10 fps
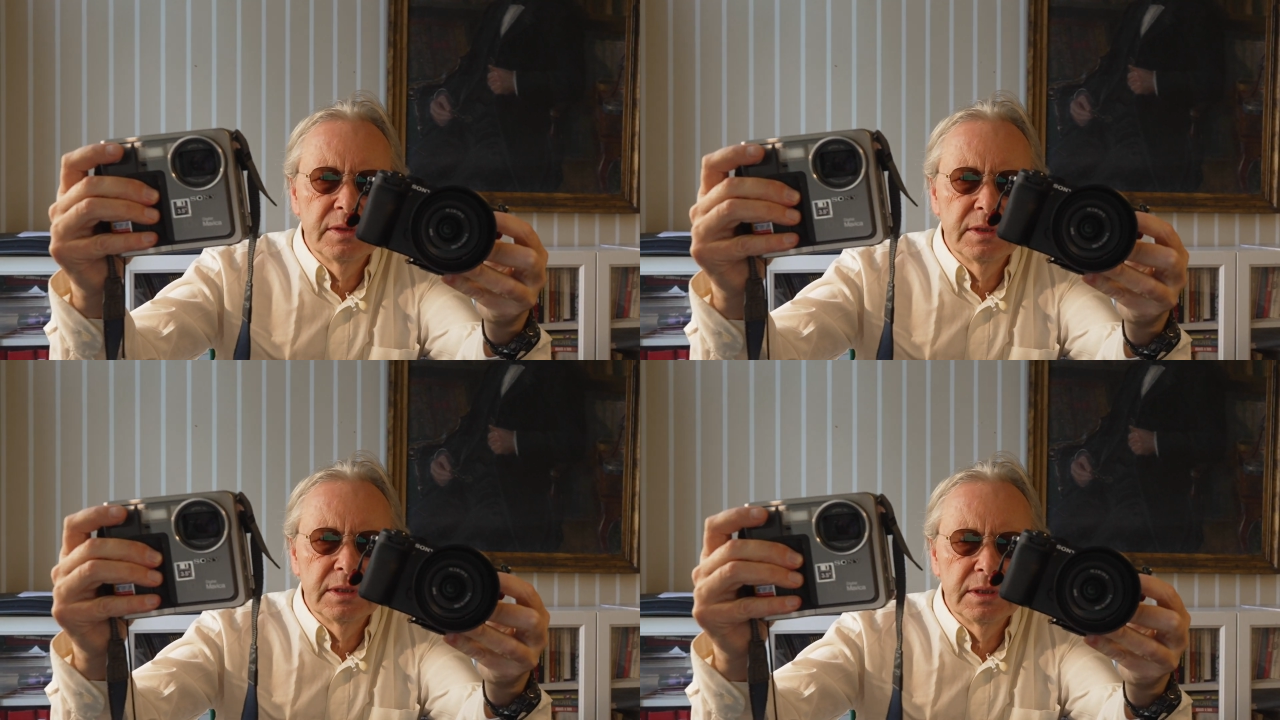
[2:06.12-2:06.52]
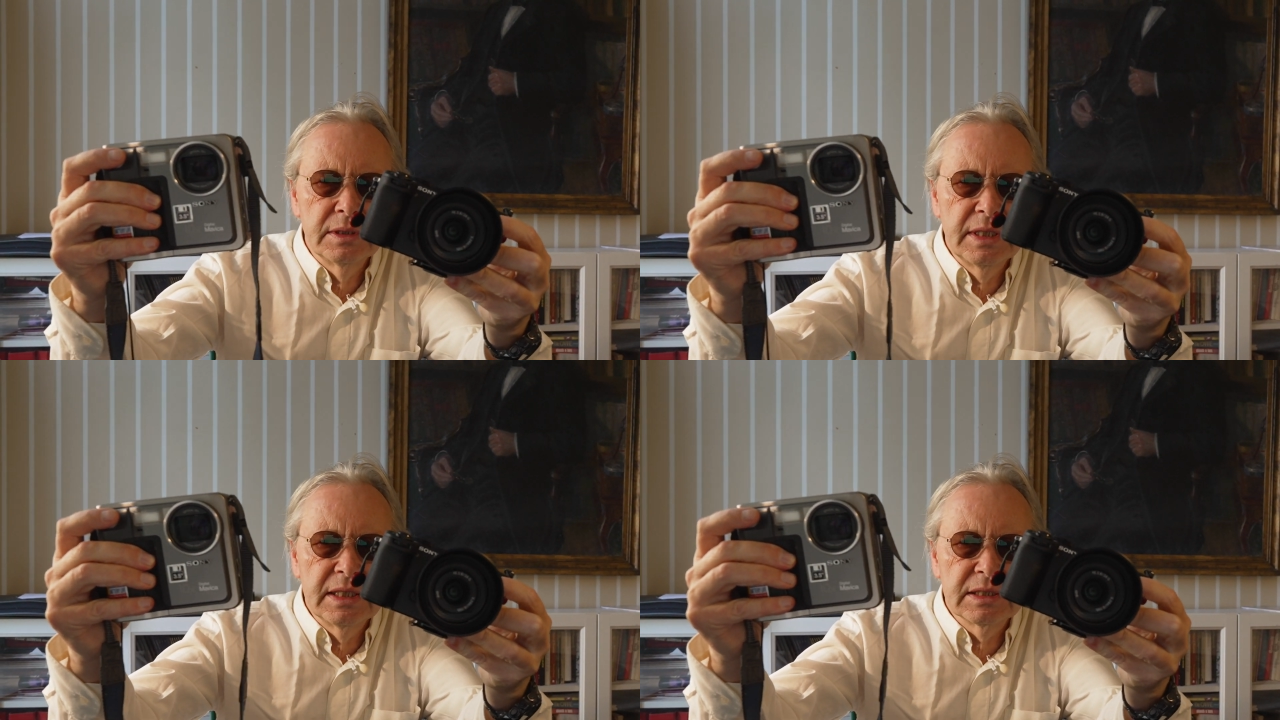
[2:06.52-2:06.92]

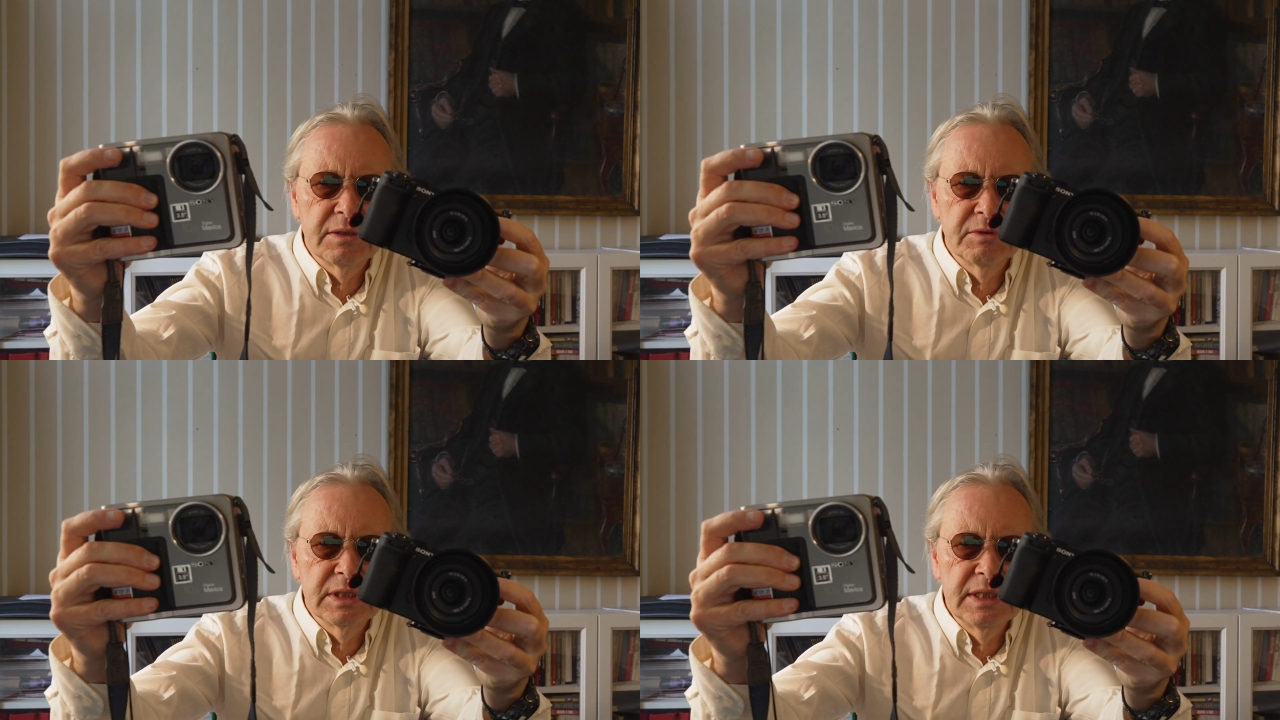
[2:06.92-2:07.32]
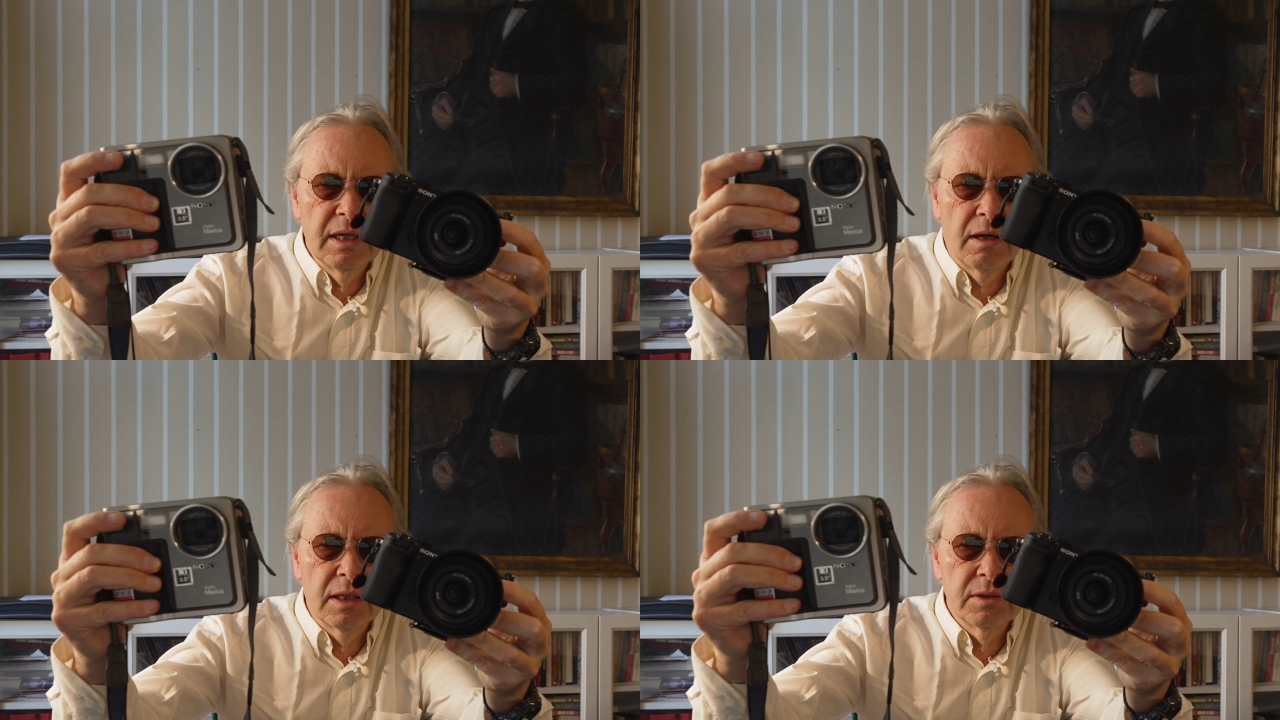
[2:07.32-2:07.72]
the A7C
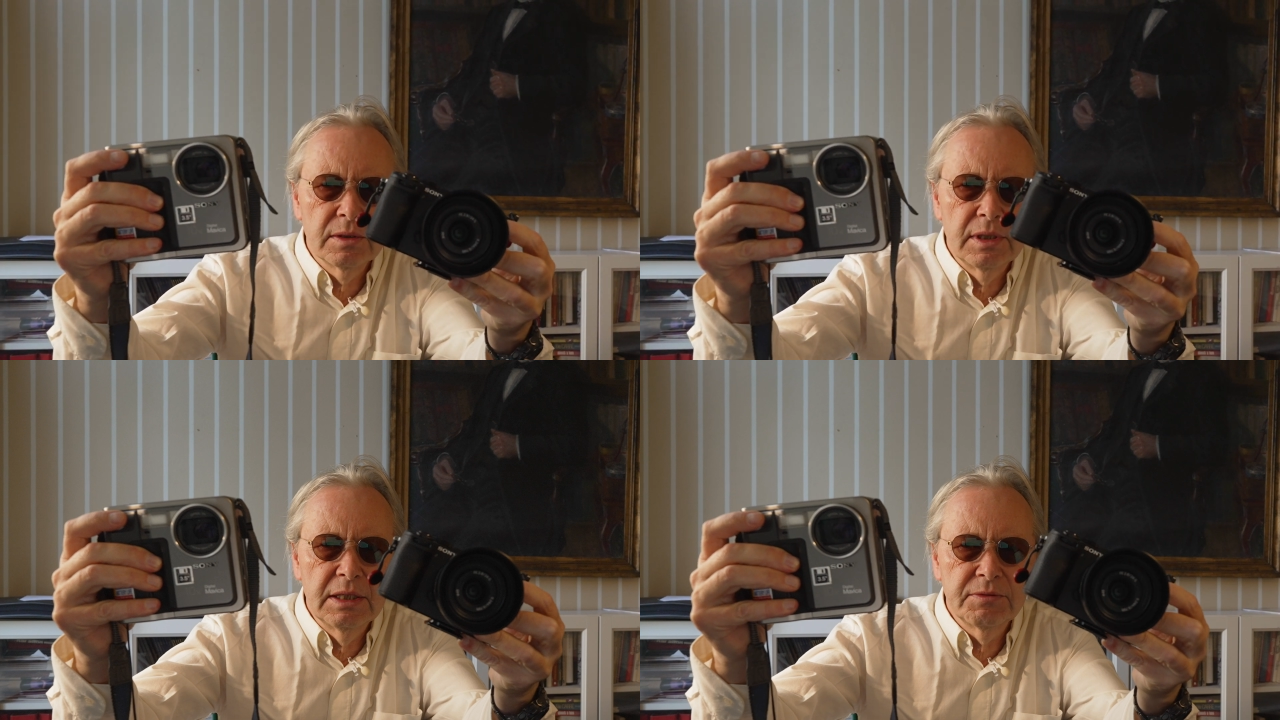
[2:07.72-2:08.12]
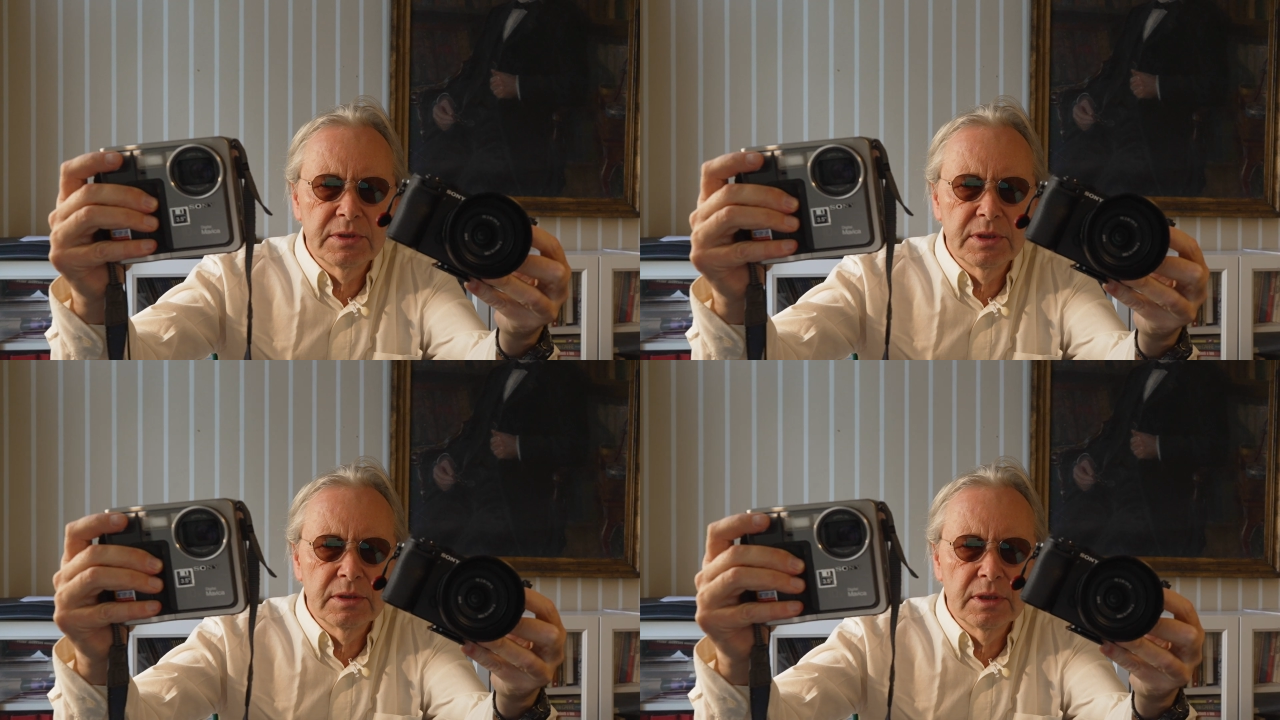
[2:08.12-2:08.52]
R on the left